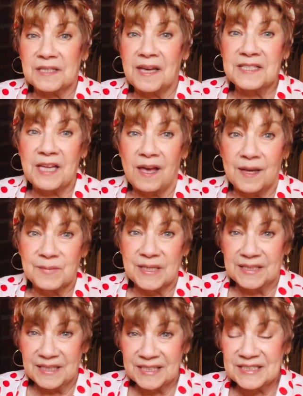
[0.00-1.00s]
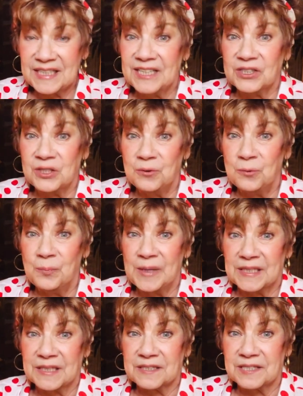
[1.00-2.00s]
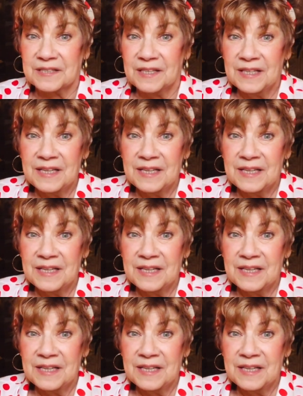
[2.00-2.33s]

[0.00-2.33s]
I timed it. It's like 2 minutes.